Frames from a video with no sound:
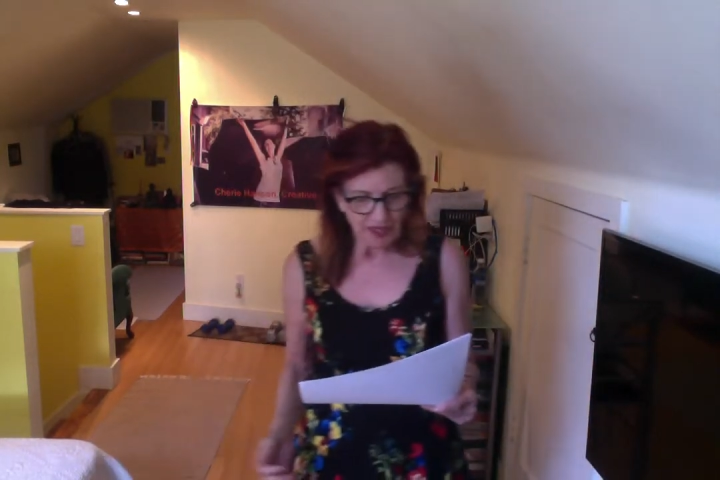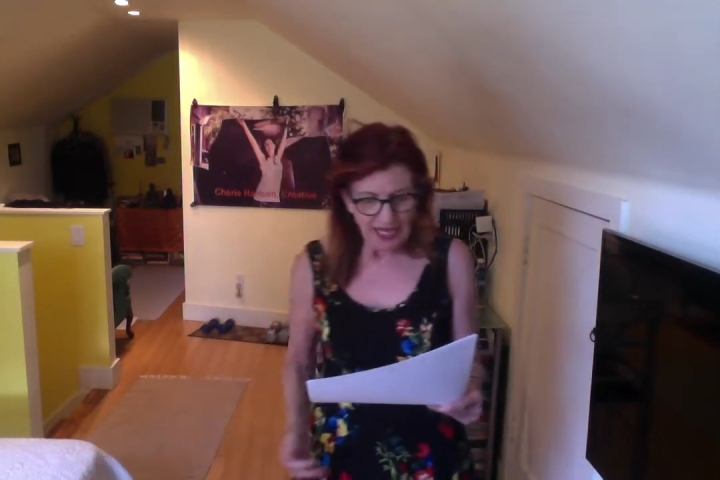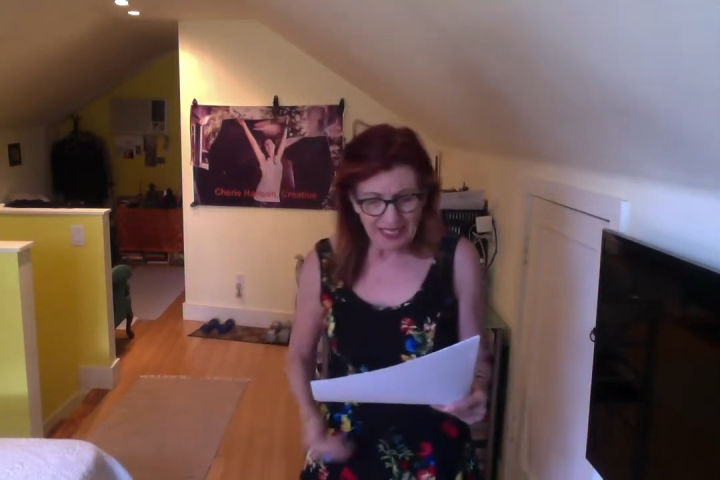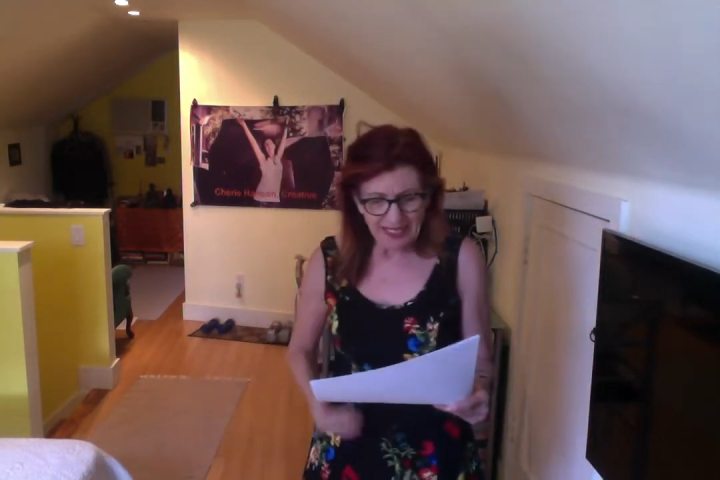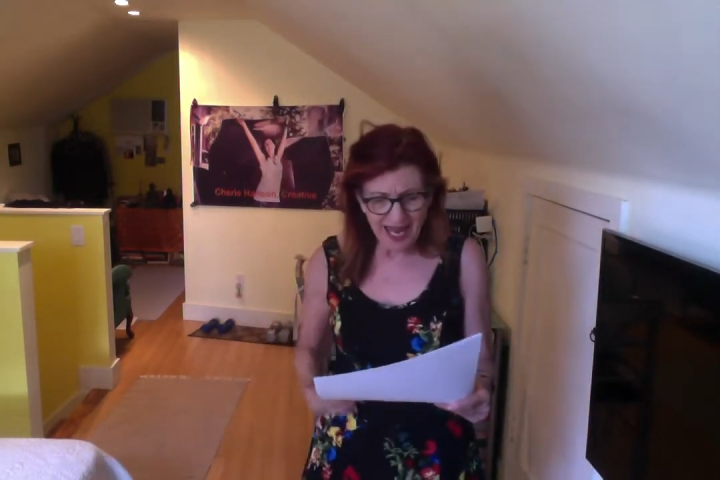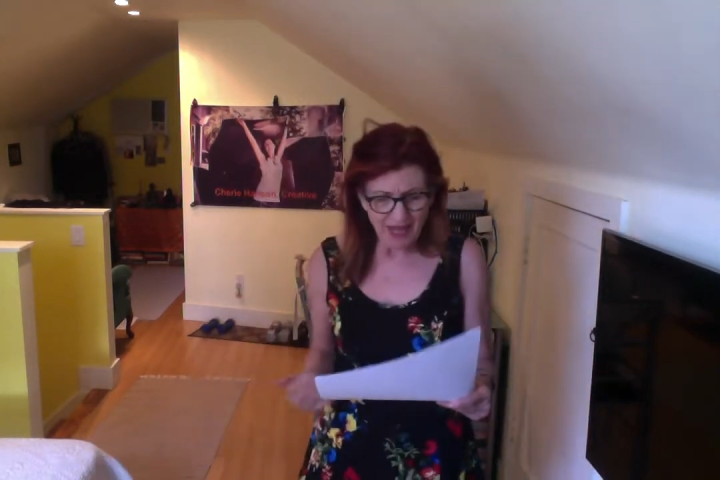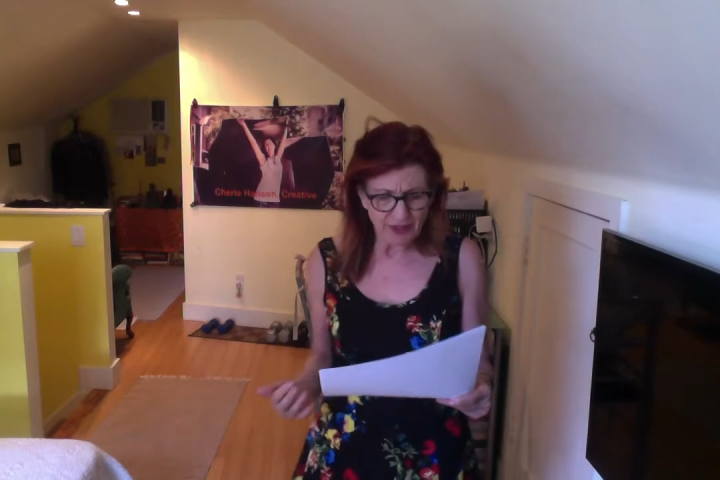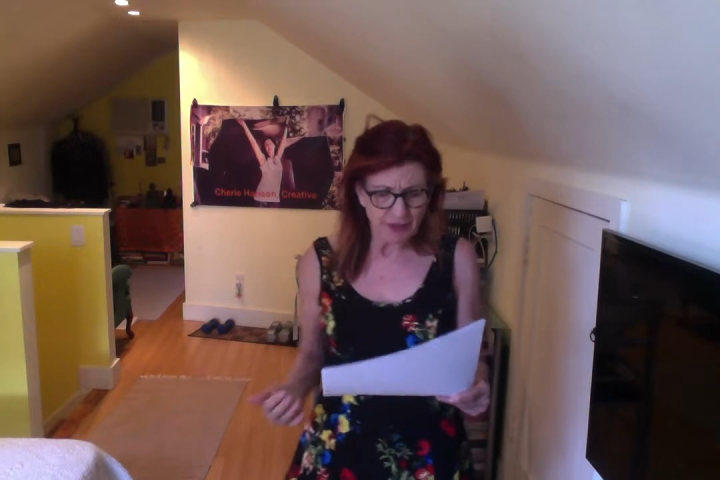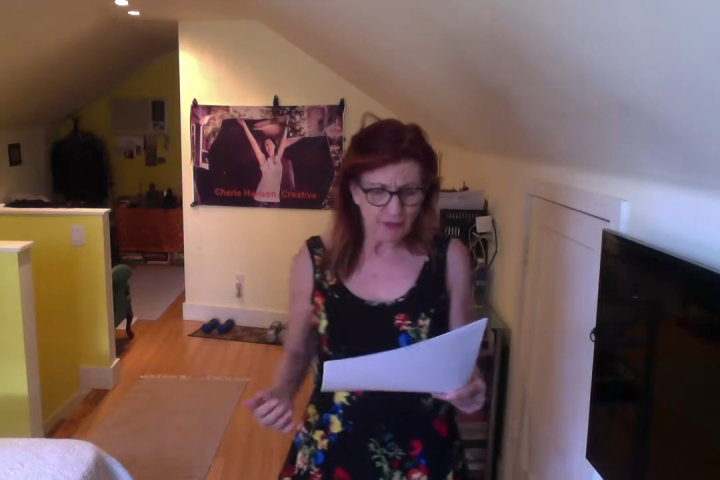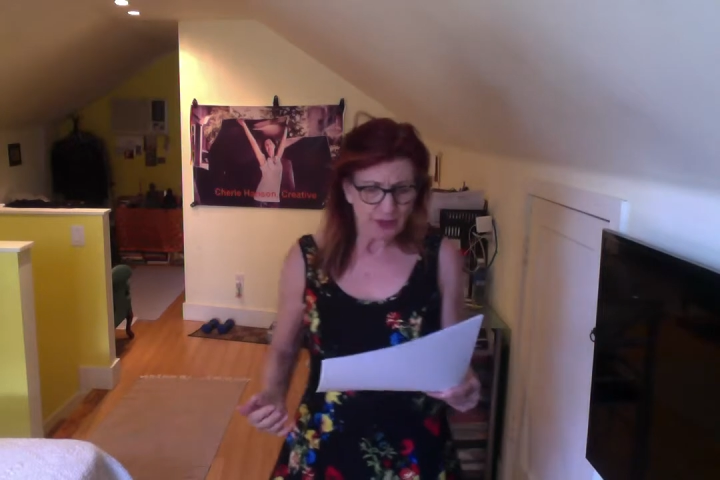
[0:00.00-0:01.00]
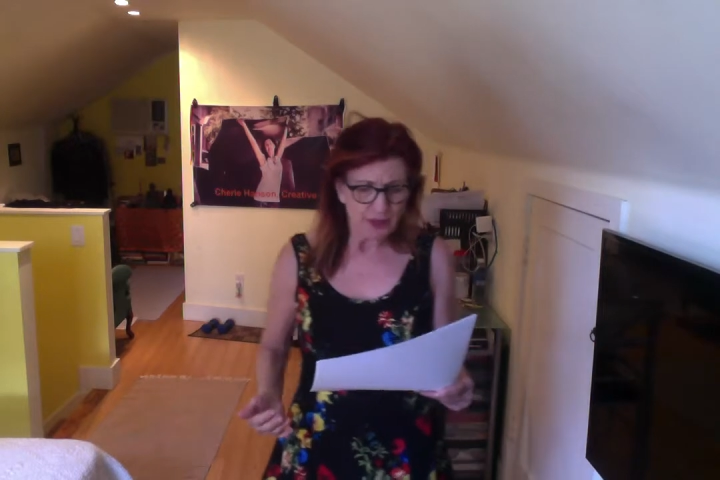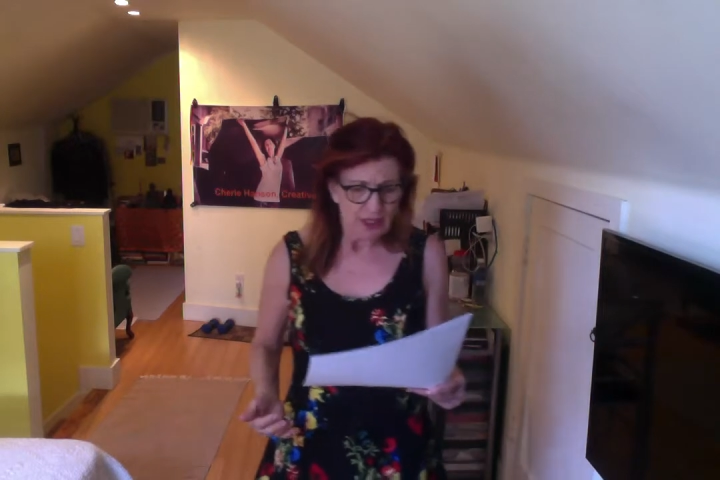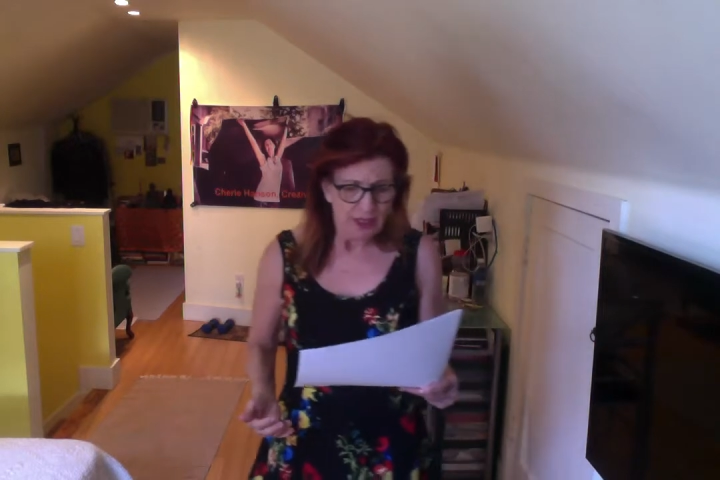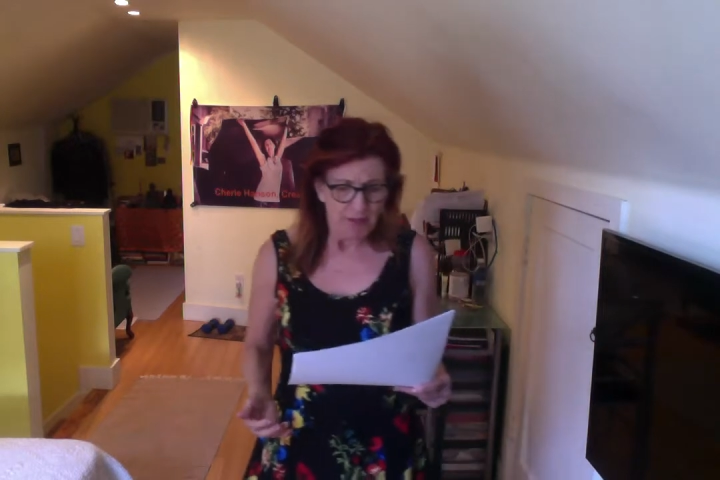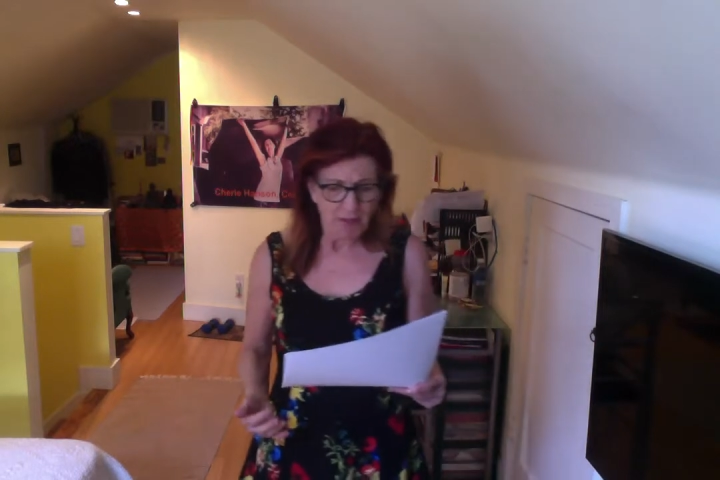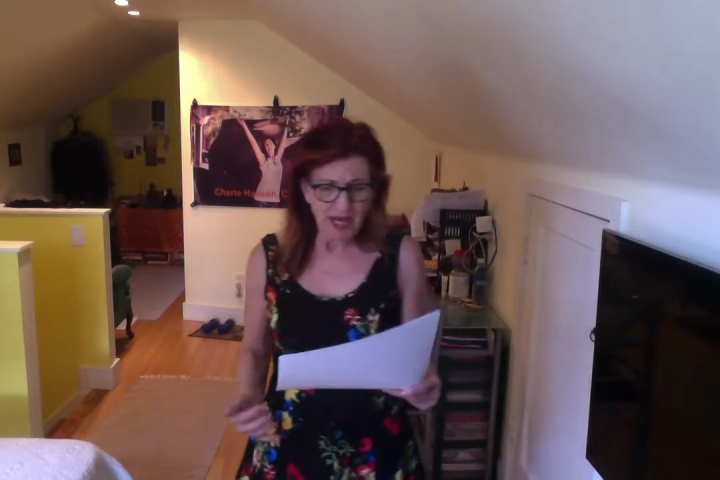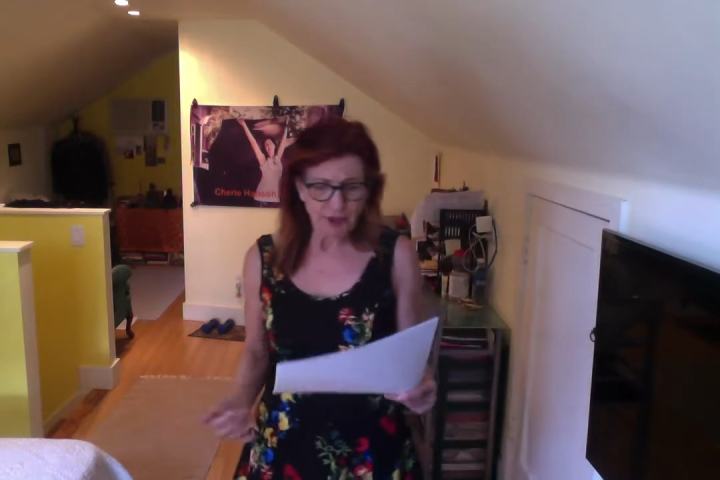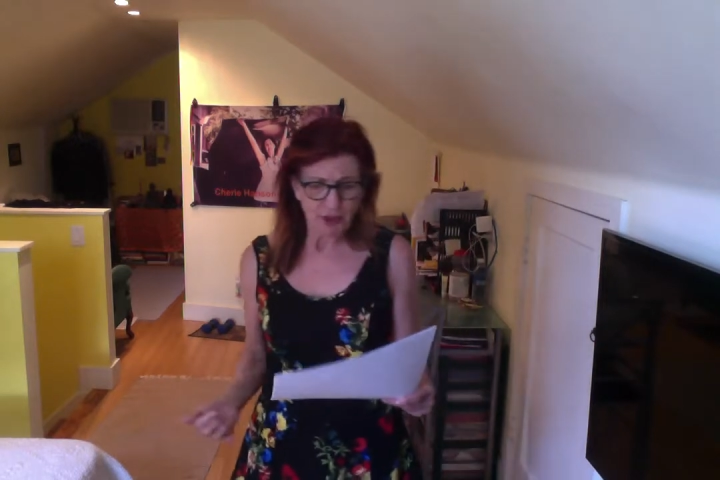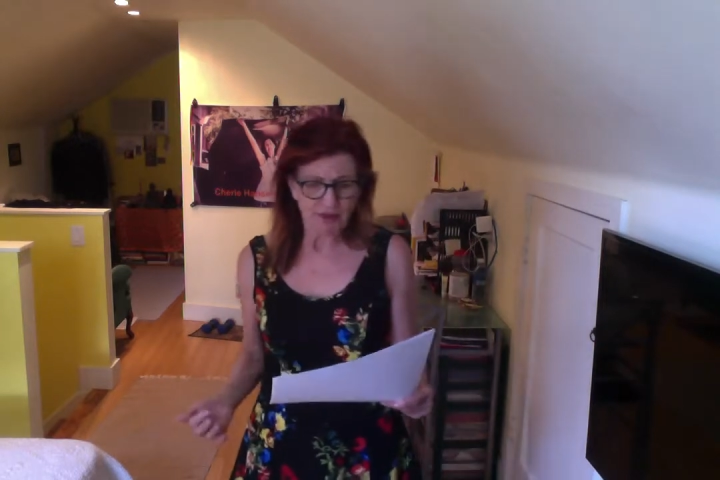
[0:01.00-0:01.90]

It accounts for much